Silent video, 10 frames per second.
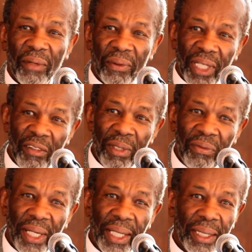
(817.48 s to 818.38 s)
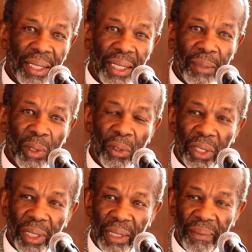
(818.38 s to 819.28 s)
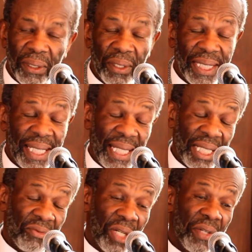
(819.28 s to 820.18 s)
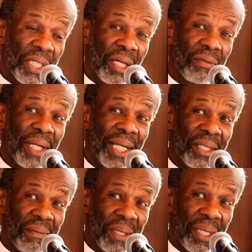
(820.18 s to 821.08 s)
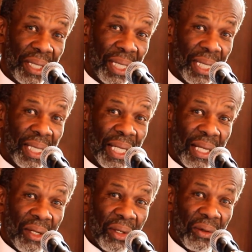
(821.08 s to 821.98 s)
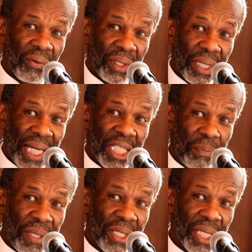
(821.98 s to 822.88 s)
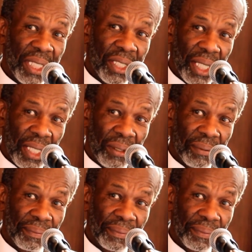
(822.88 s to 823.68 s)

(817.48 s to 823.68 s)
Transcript: Forgive me if I get a little emotional, because it's very tough not to be. For the next piece I'll tell you.